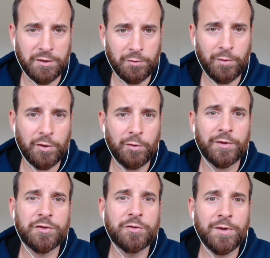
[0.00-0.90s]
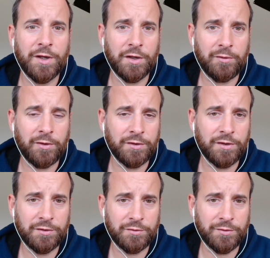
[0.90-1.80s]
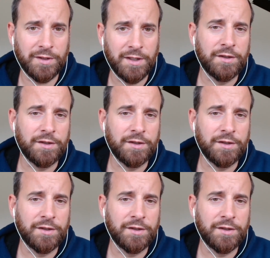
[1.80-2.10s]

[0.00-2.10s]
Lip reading: You are going to another country.